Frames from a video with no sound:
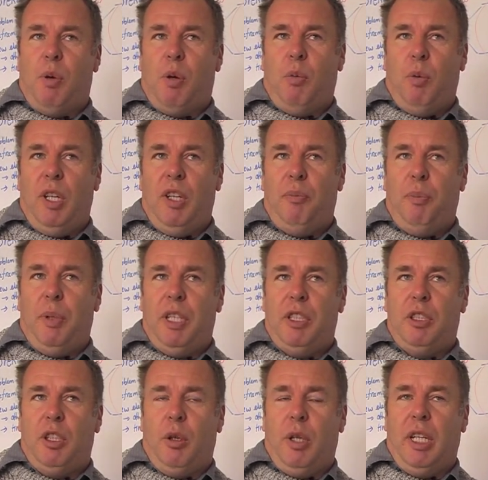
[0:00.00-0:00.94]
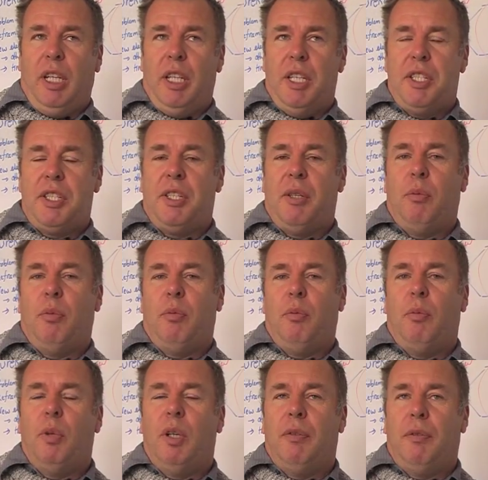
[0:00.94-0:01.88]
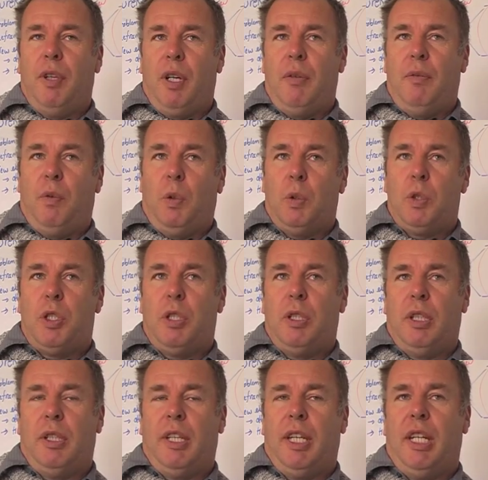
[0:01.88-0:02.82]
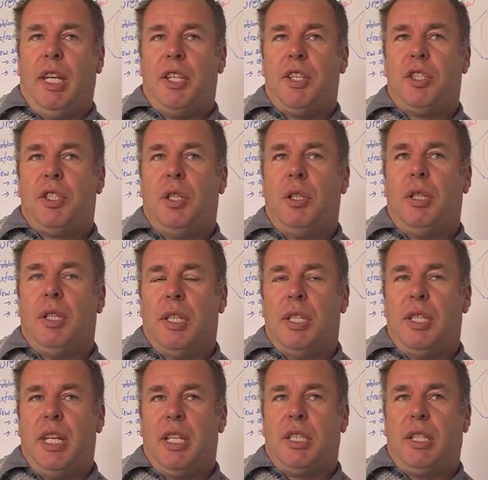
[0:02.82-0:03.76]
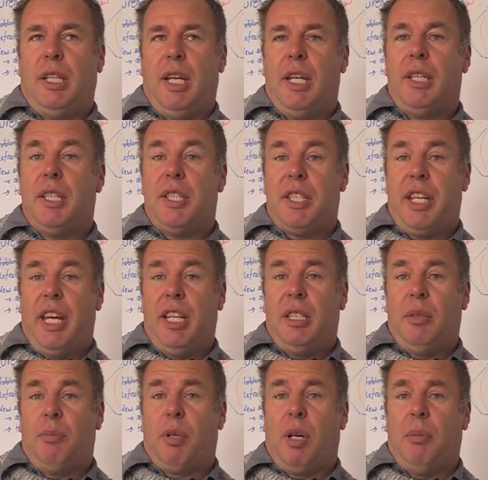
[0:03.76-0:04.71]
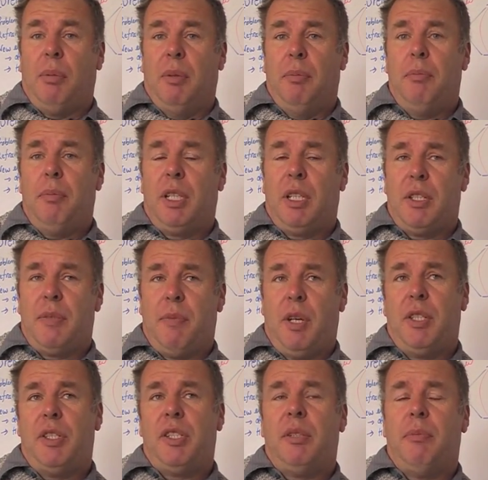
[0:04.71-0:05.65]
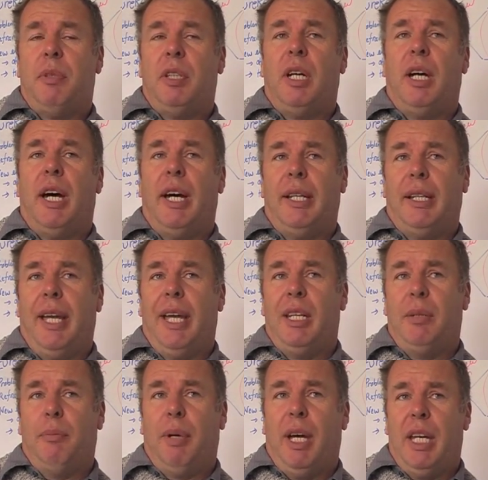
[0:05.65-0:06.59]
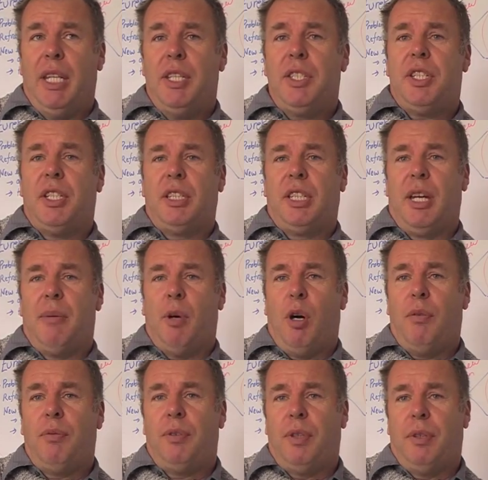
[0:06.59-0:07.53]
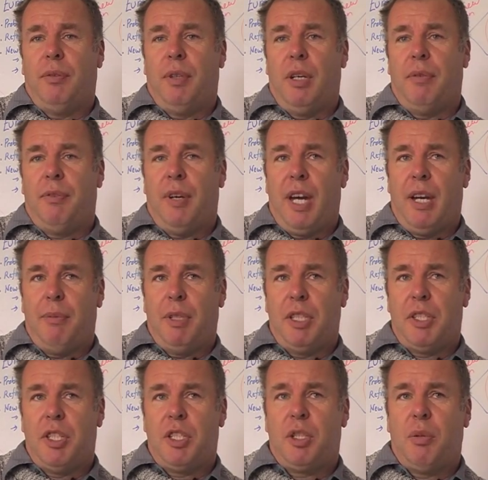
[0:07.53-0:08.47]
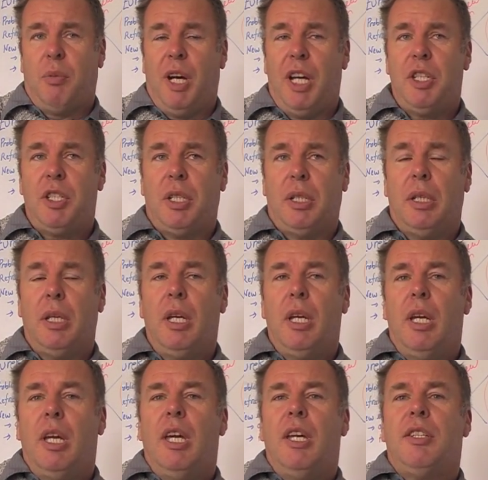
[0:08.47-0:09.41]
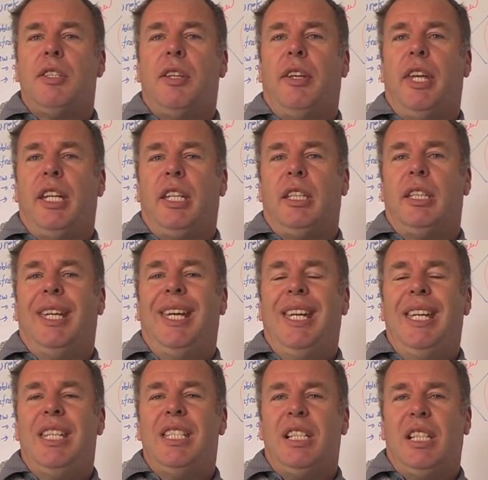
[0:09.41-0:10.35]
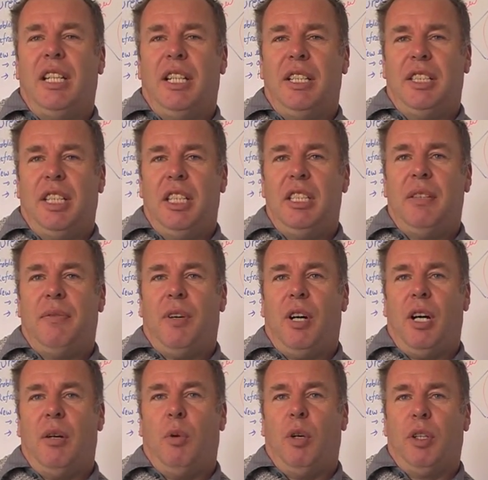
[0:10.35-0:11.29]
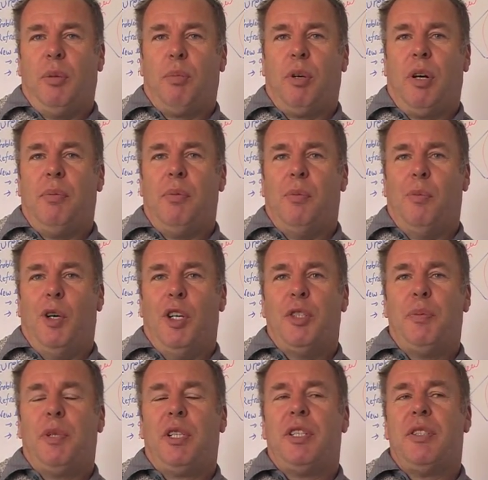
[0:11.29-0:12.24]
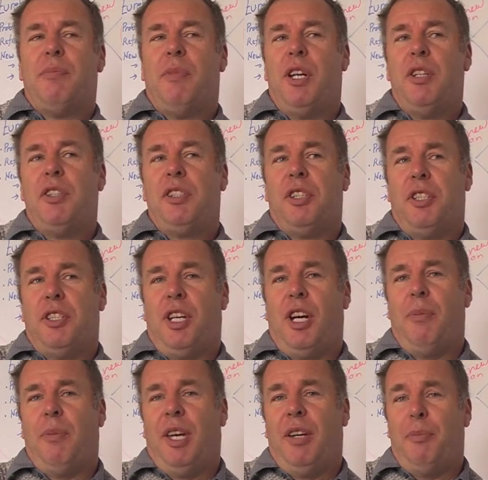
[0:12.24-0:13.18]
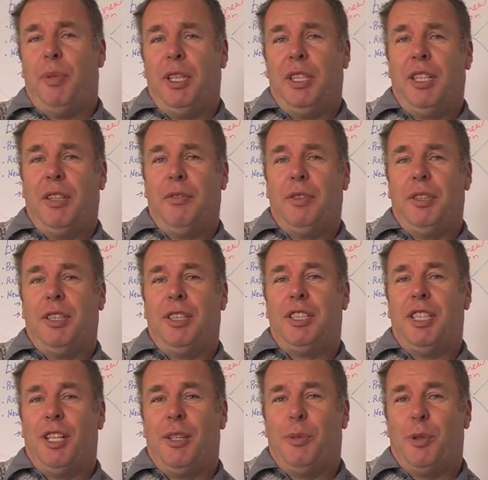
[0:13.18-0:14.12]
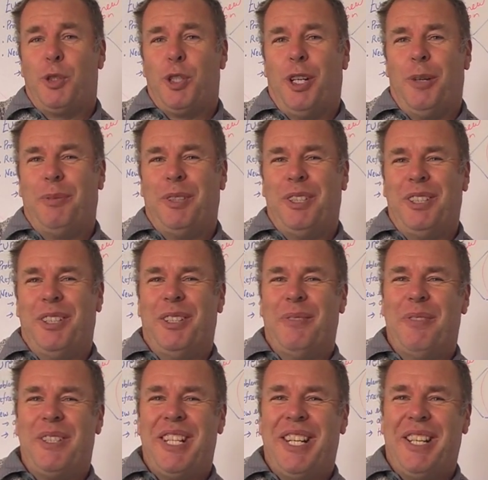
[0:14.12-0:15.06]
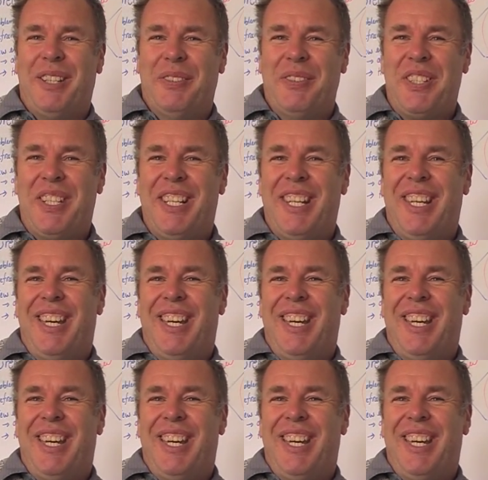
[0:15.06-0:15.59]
what we've been doing is that we're very fortunate that our students actually understand the problem, because most of them are land-based and come off a farming situation. So they can easily identify what the problem was, because most of the time they've been given the terrible job to do themselves.